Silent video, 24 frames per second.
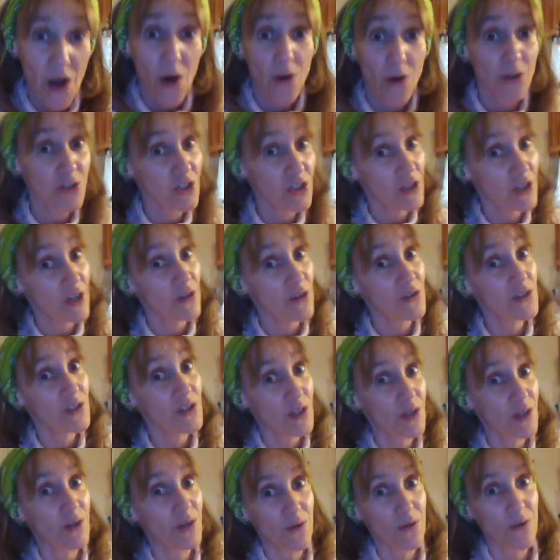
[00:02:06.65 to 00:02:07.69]
also known as
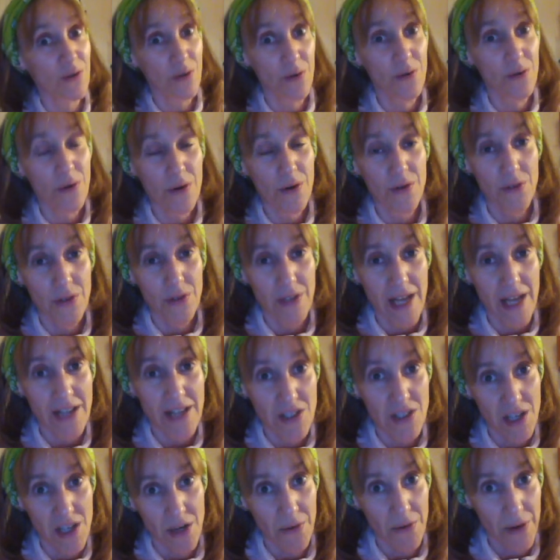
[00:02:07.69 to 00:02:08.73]
the net
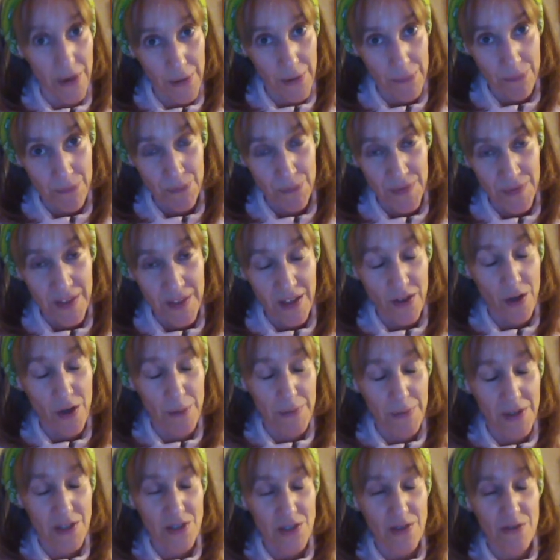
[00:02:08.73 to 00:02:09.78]
zero
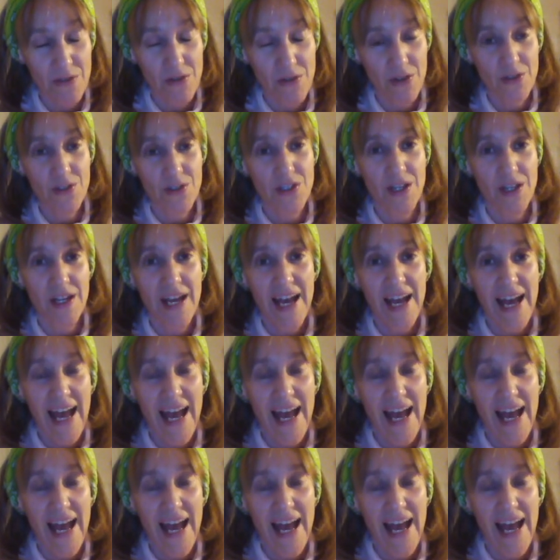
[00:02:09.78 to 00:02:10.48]
communist revolution.